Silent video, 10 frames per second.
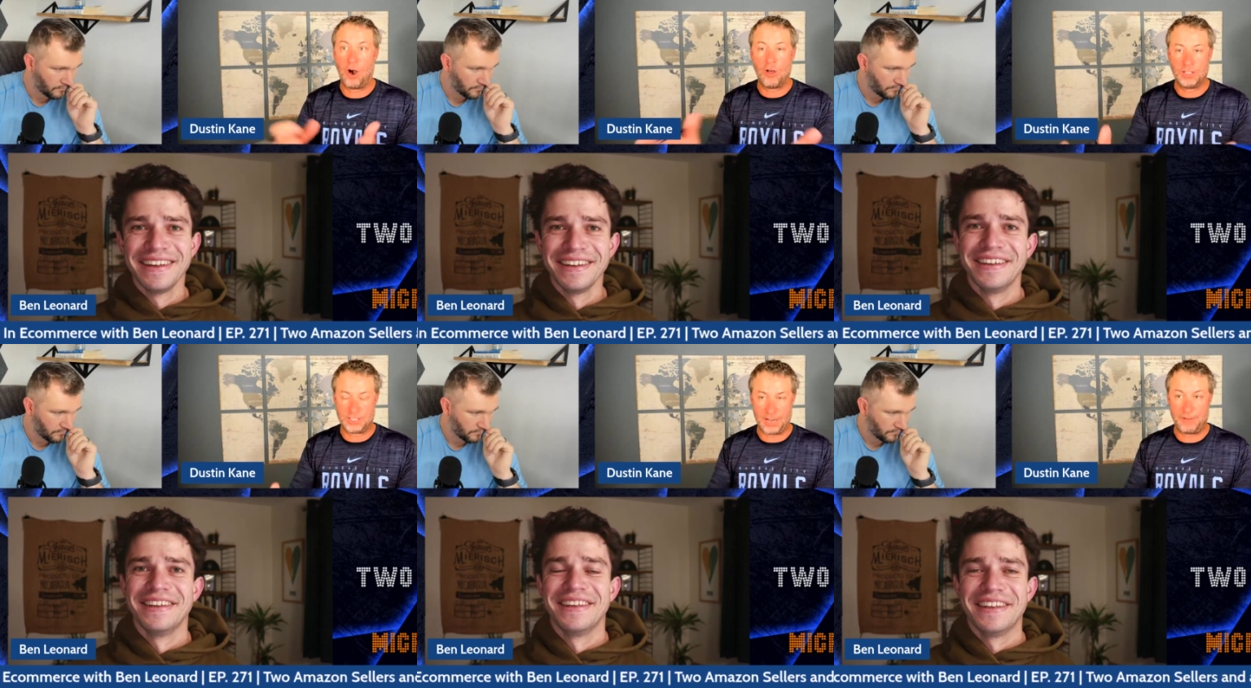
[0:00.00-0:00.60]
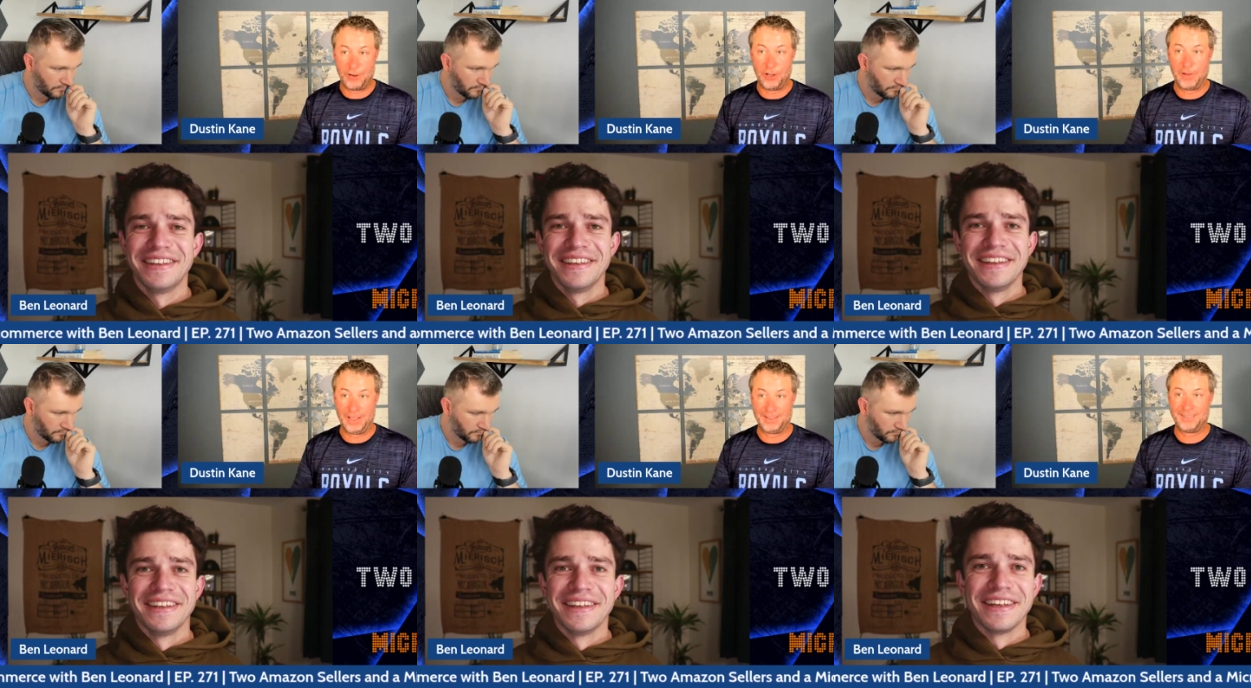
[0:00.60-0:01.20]
Speaker 1: all this stuff you're
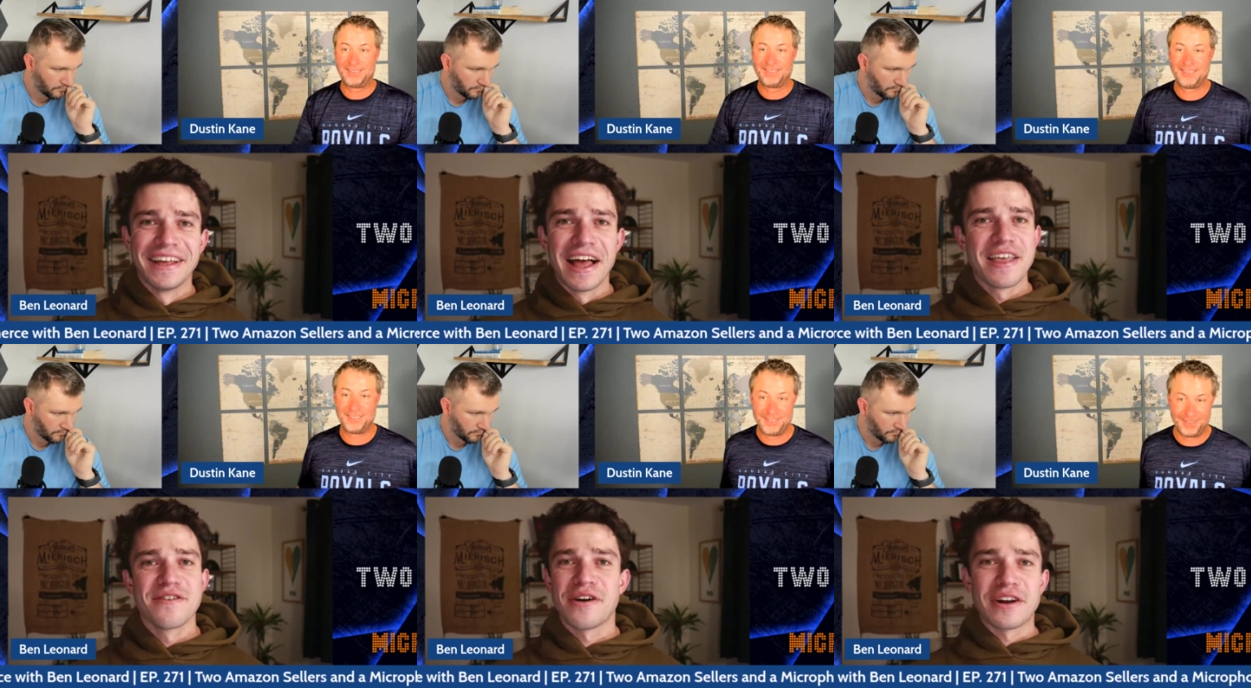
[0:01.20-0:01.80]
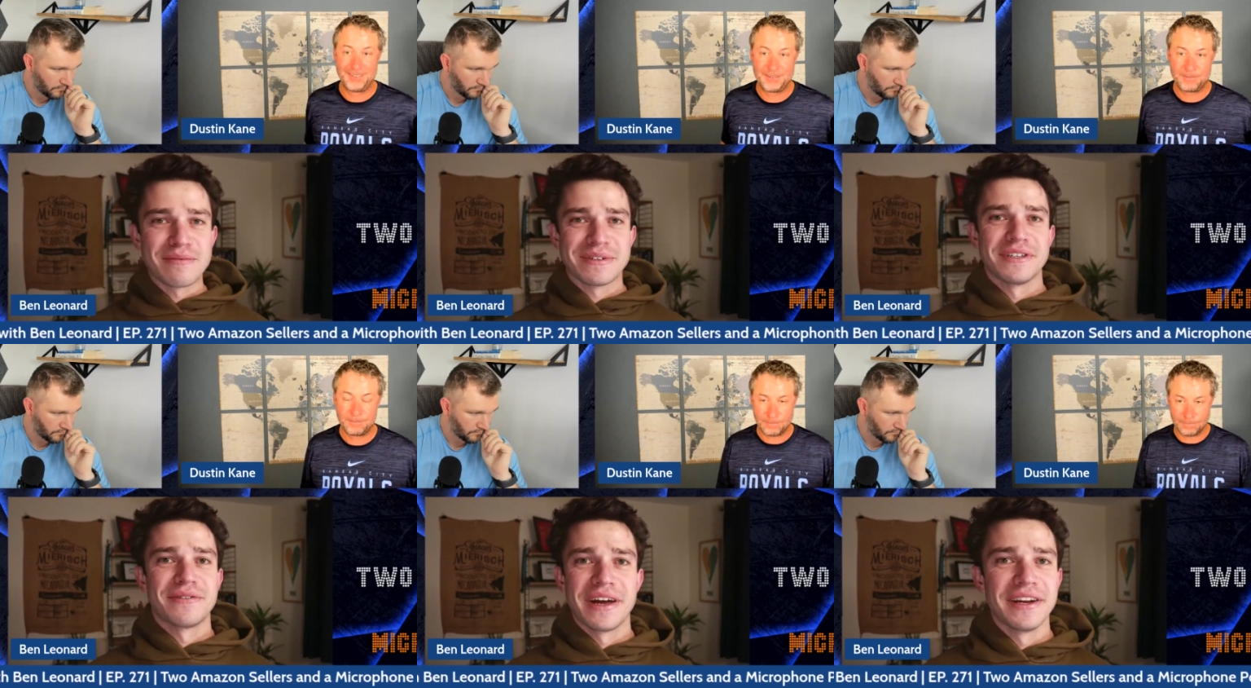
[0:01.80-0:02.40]
doing.
Speaker 2: You're 100%
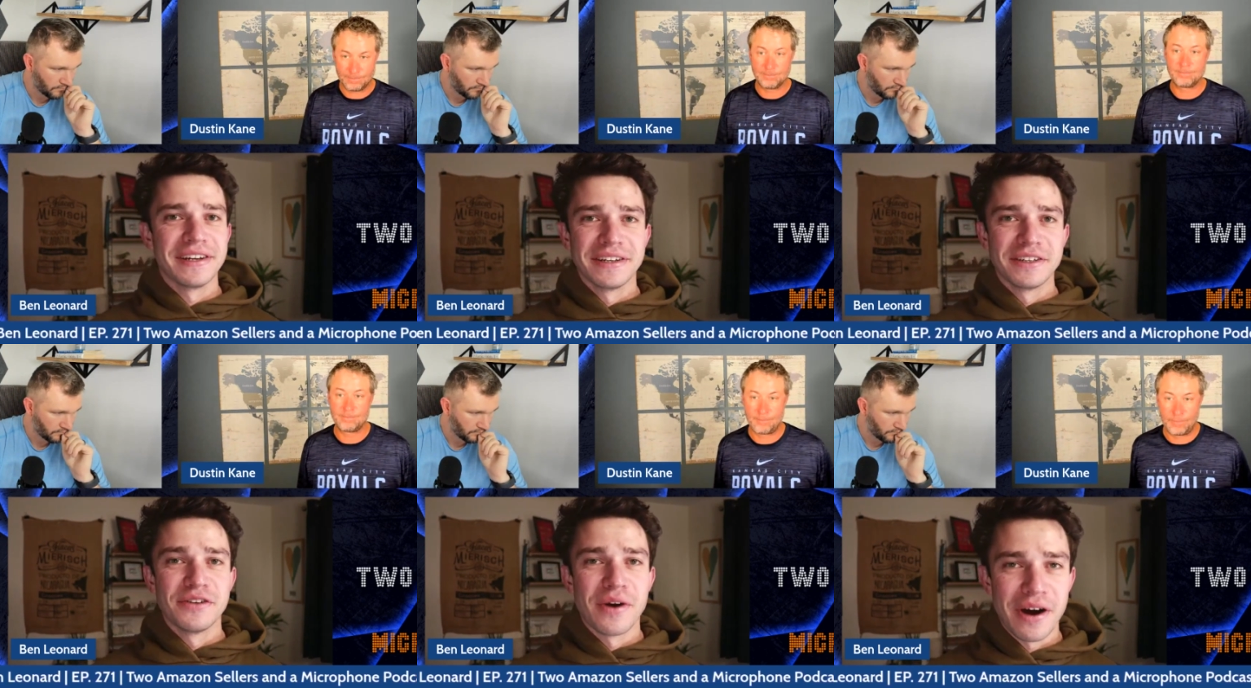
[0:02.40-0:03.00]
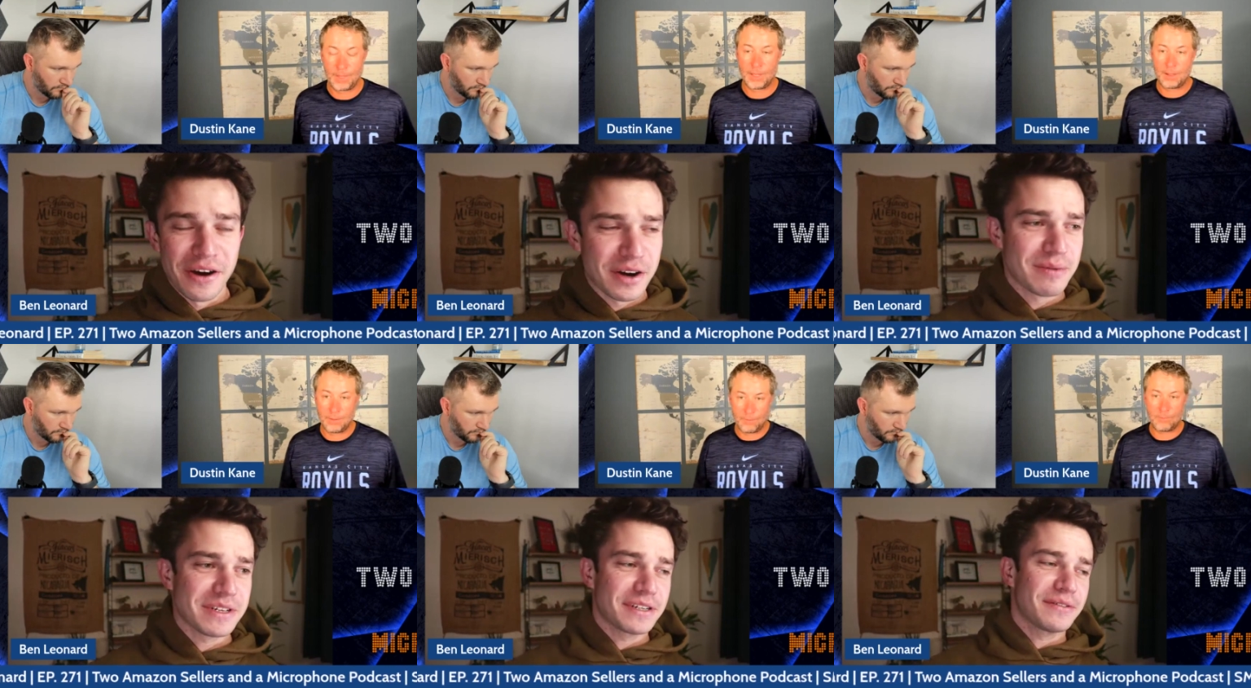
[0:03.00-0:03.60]
right. You are
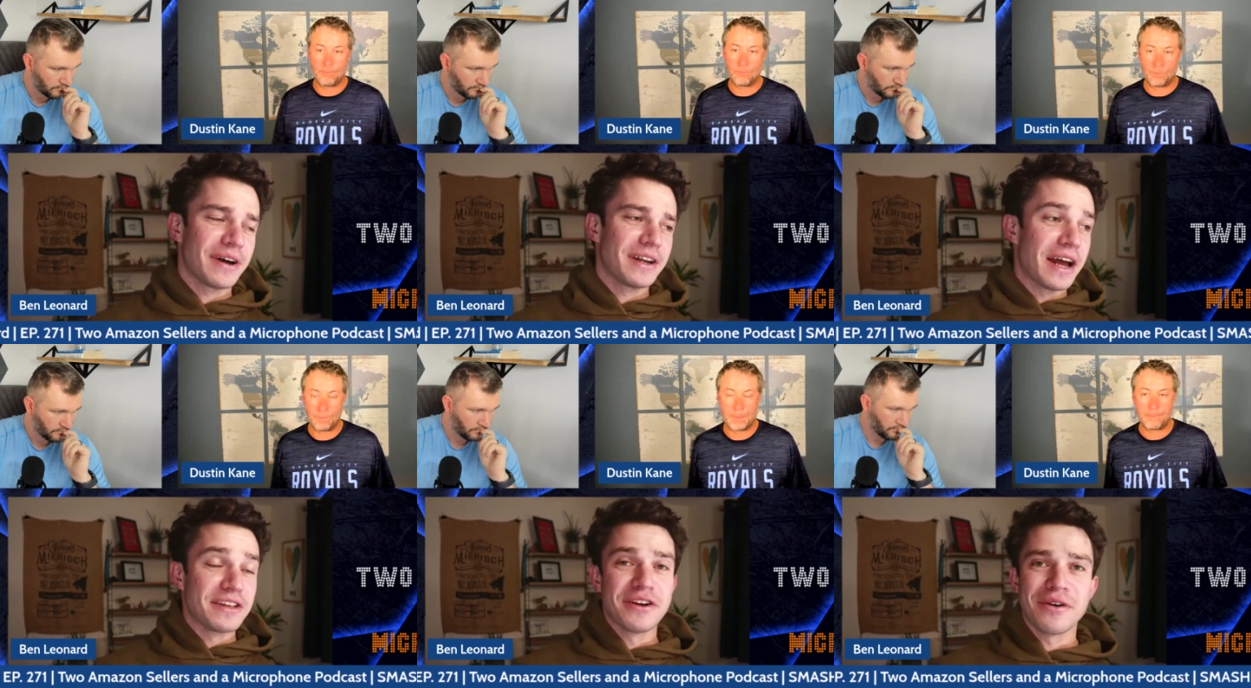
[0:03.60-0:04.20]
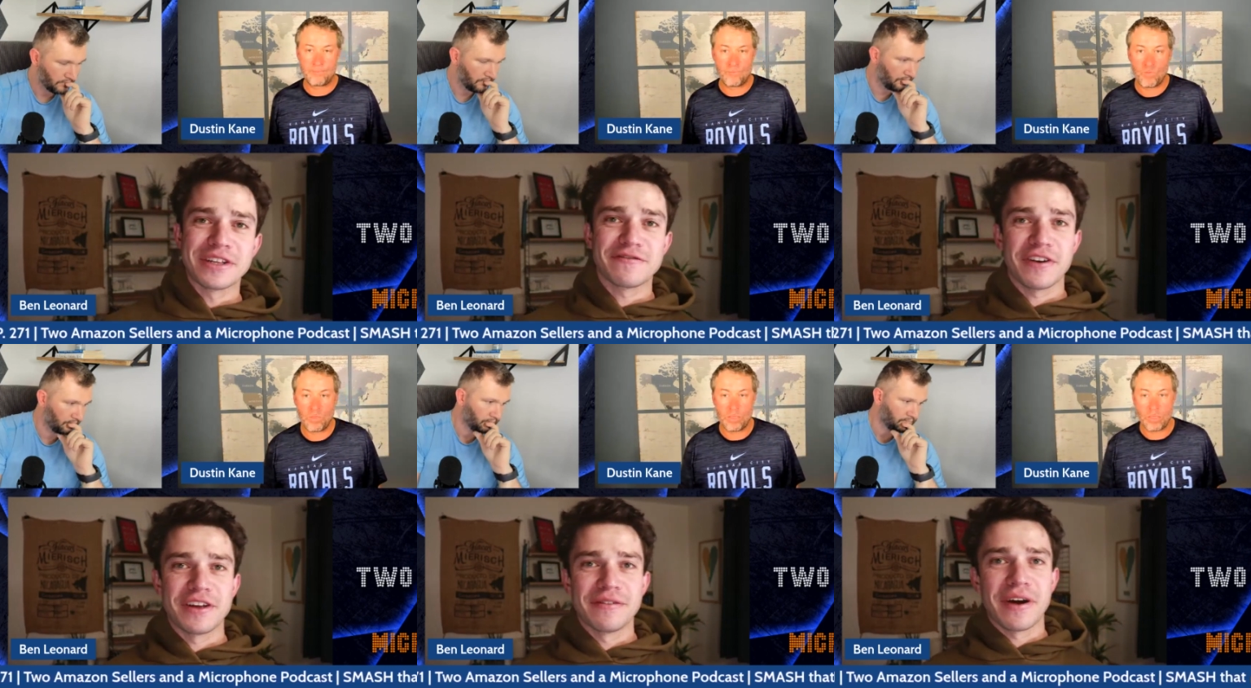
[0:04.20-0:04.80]
100% right. And you know what? It's
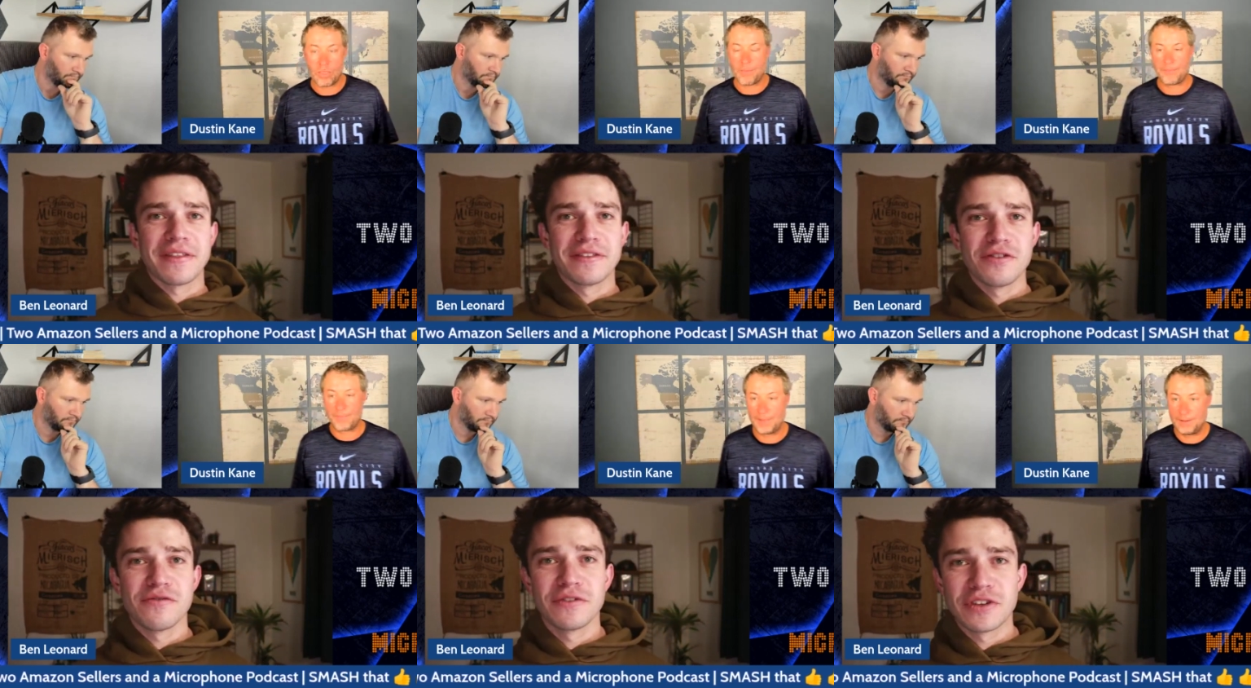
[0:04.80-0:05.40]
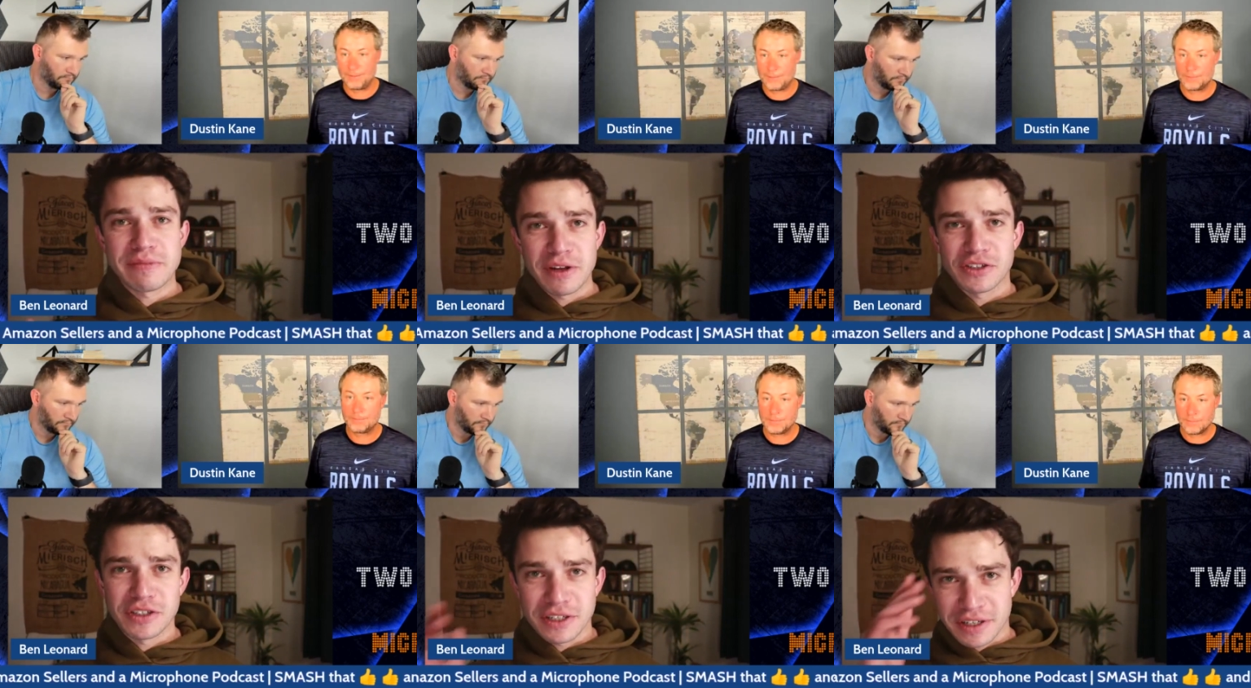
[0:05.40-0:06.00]
funny, right? You, you just
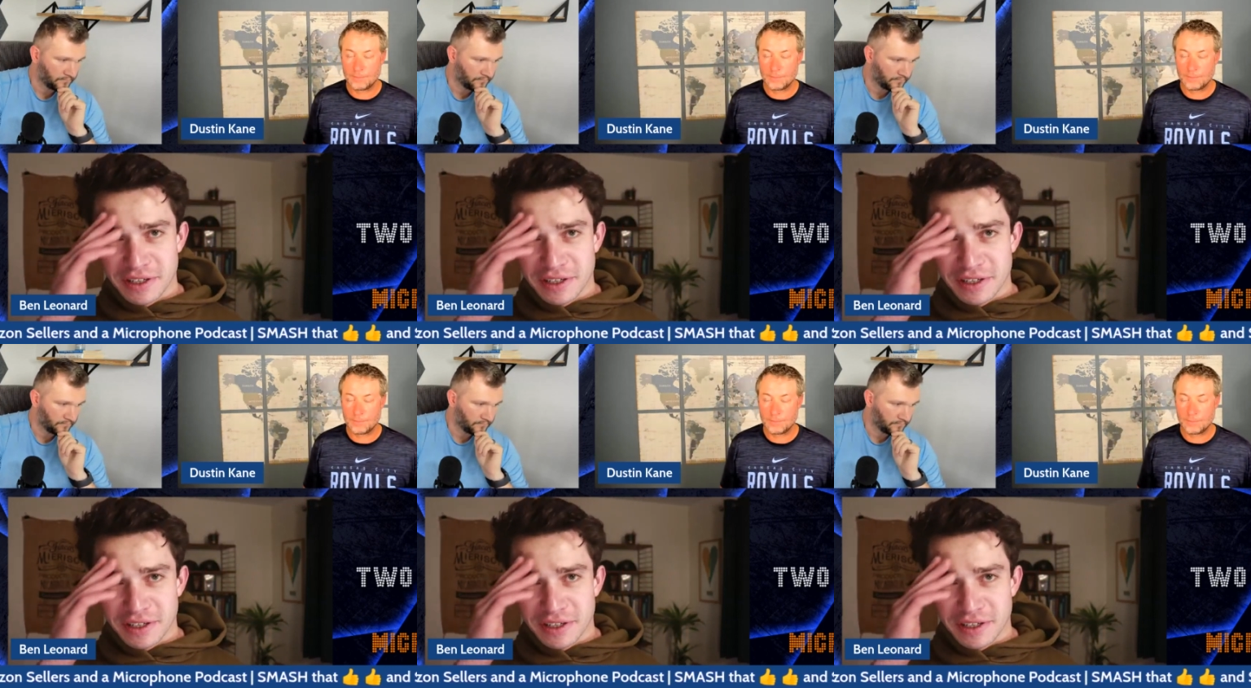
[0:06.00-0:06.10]
mentioned